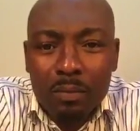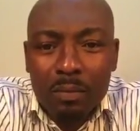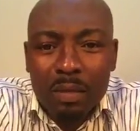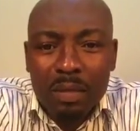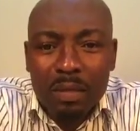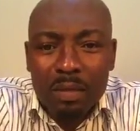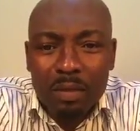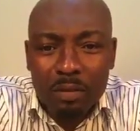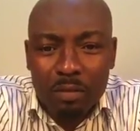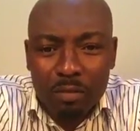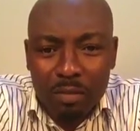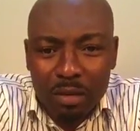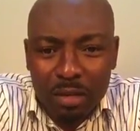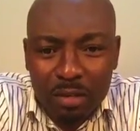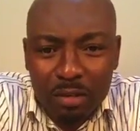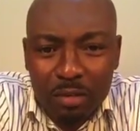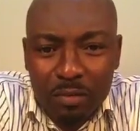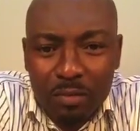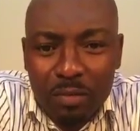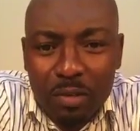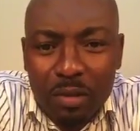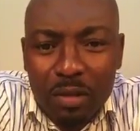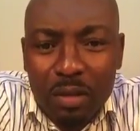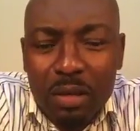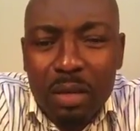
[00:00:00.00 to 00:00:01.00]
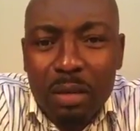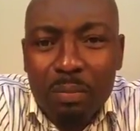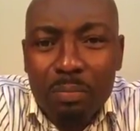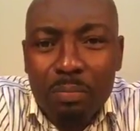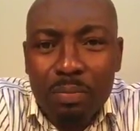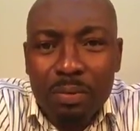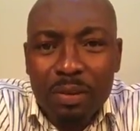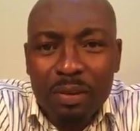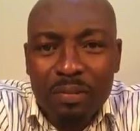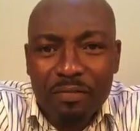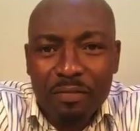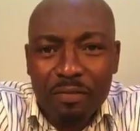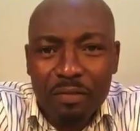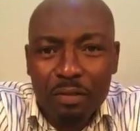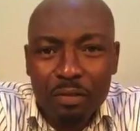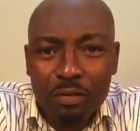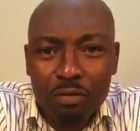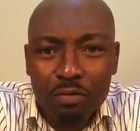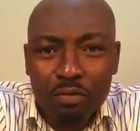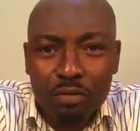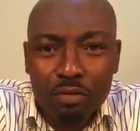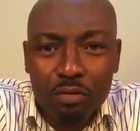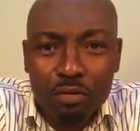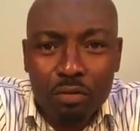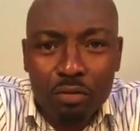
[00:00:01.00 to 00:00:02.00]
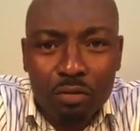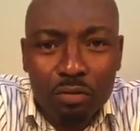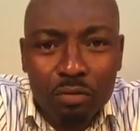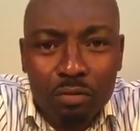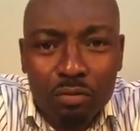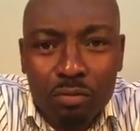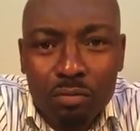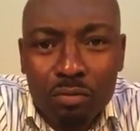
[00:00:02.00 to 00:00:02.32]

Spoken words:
And the grace of God, I pray for you too.